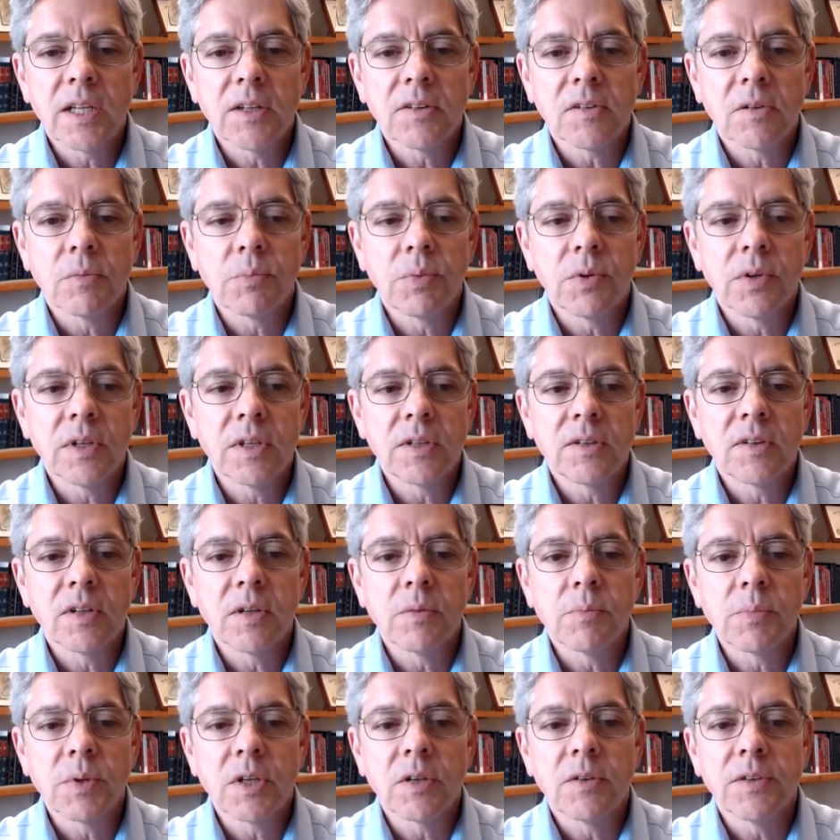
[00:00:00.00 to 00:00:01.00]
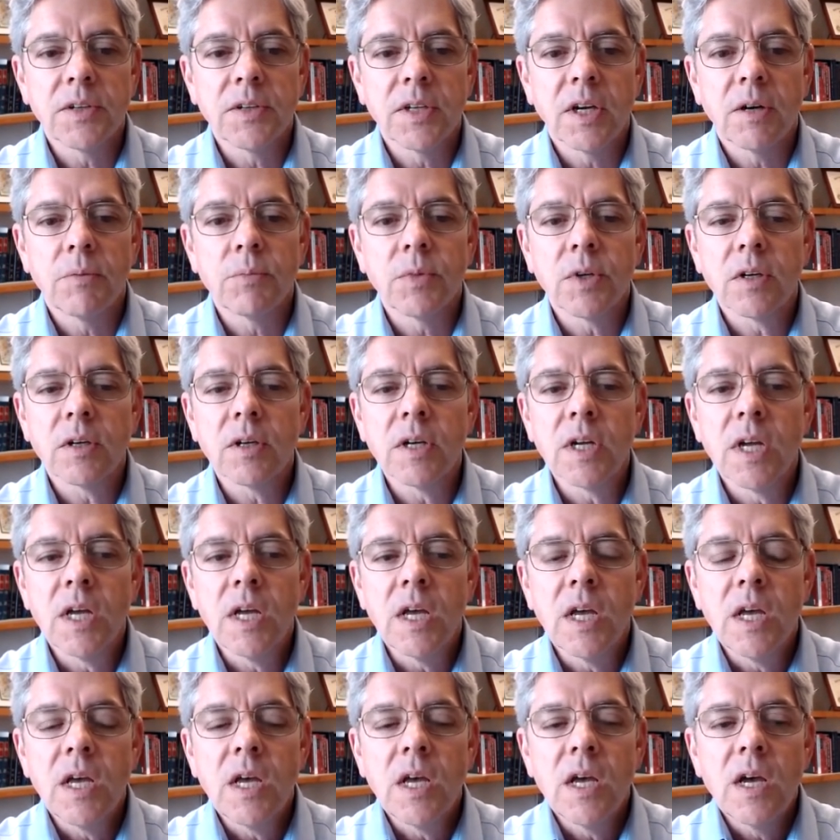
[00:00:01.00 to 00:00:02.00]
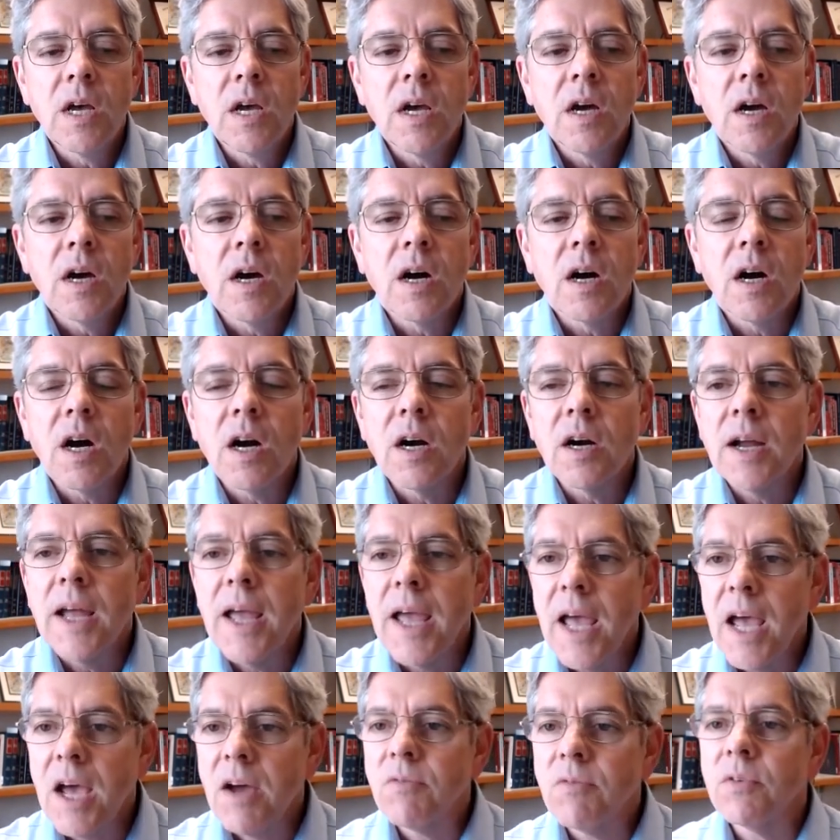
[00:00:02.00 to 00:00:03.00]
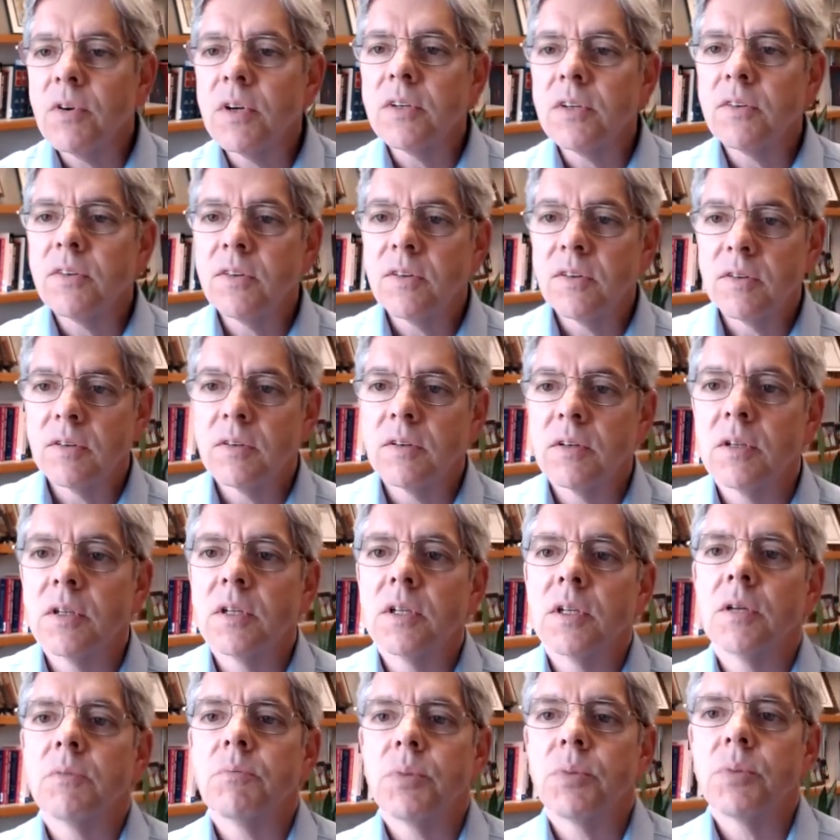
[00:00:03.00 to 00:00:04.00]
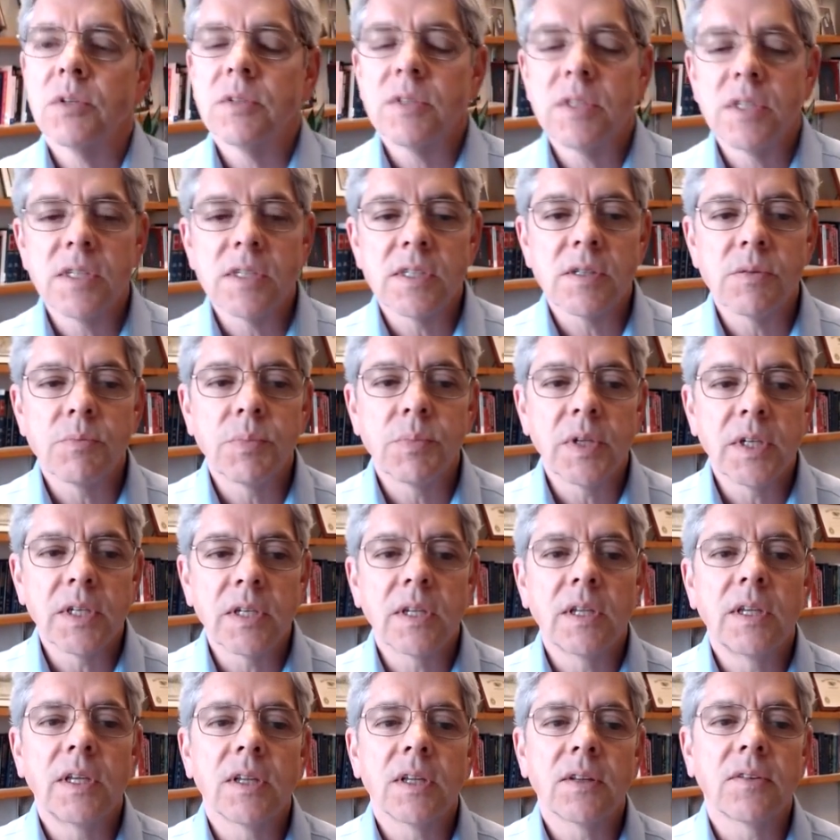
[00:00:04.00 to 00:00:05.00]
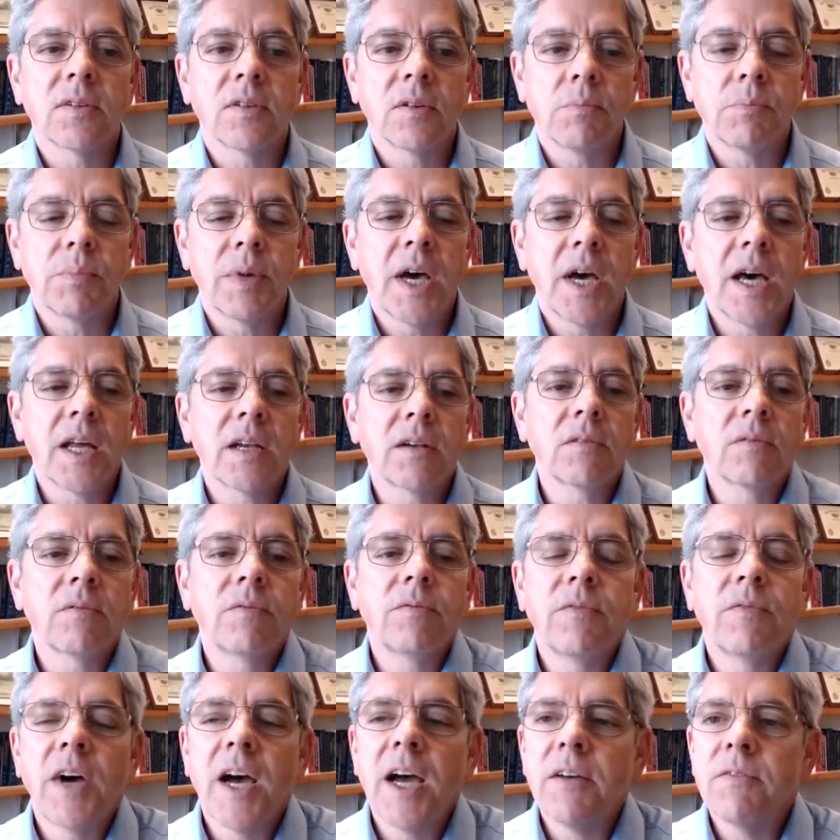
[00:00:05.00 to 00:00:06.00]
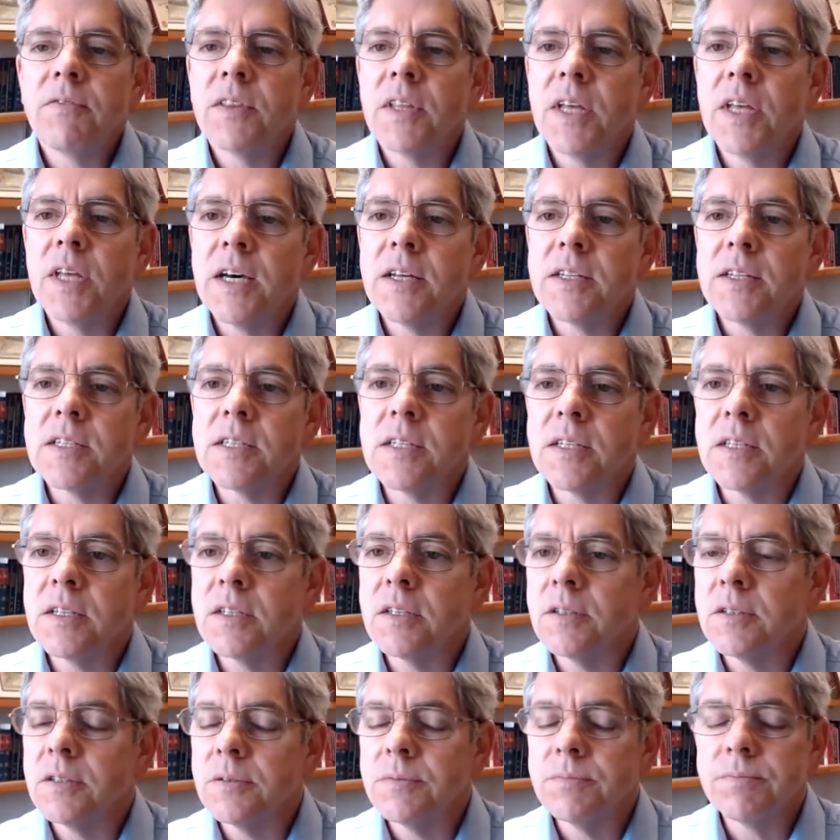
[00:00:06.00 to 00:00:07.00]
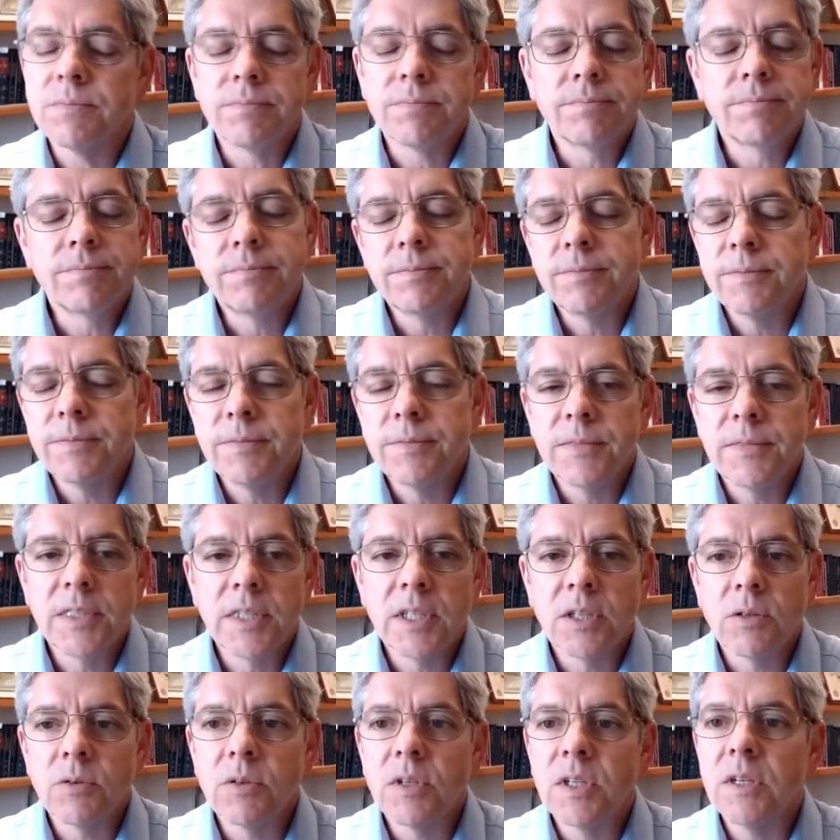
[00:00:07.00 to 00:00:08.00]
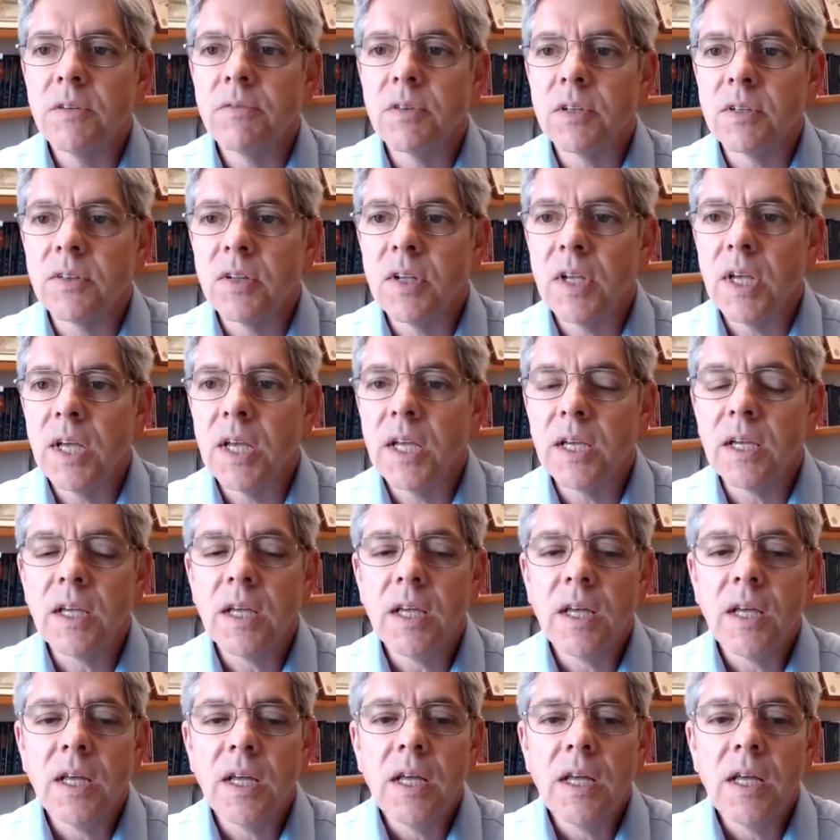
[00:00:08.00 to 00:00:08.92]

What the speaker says: That's a pretty typical number. Our average participant gets about 5,000, or give or take.